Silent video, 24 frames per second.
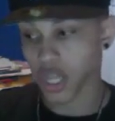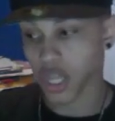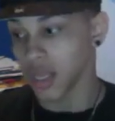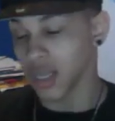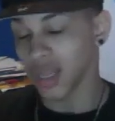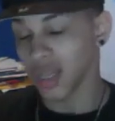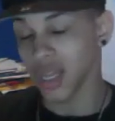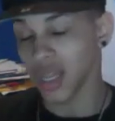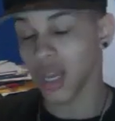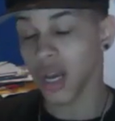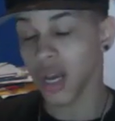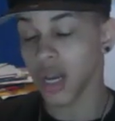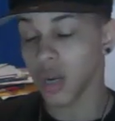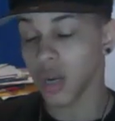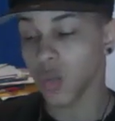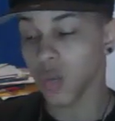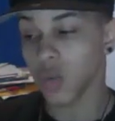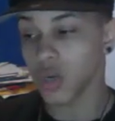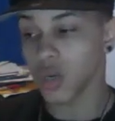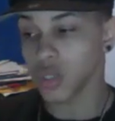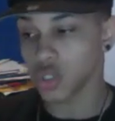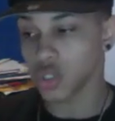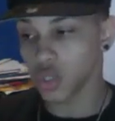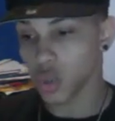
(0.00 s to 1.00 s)
They're gonna
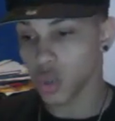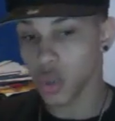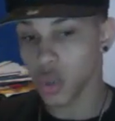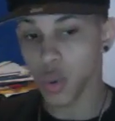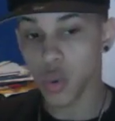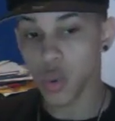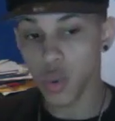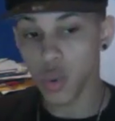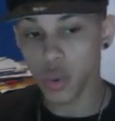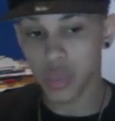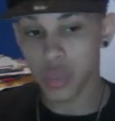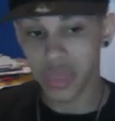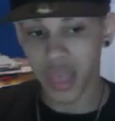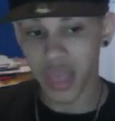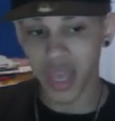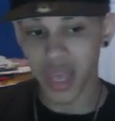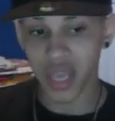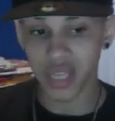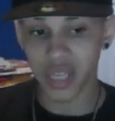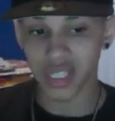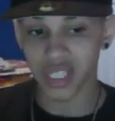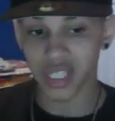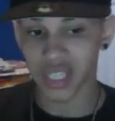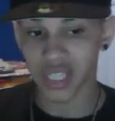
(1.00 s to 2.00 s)
want to do
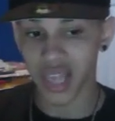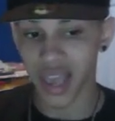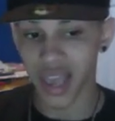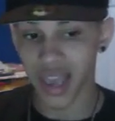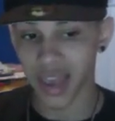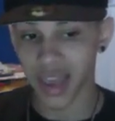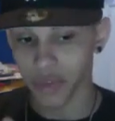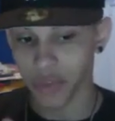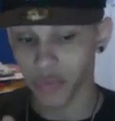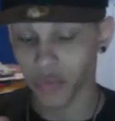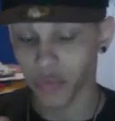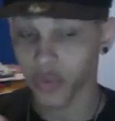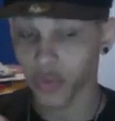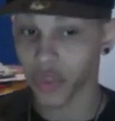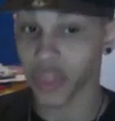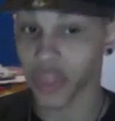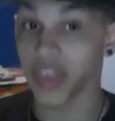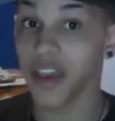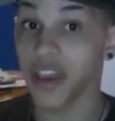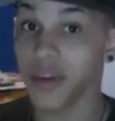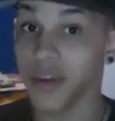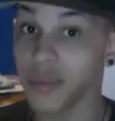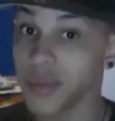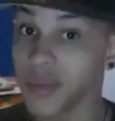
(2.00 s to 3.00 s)
things that for
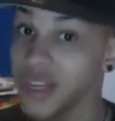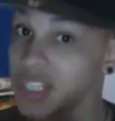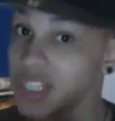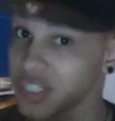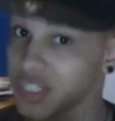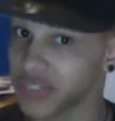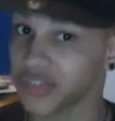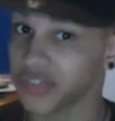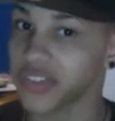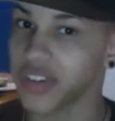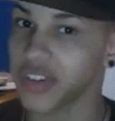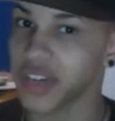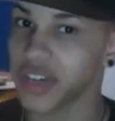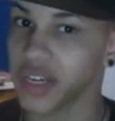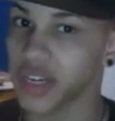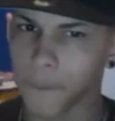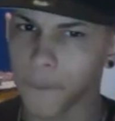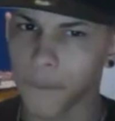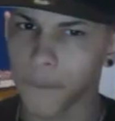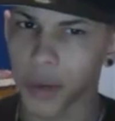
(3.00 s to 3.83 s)
them is fun,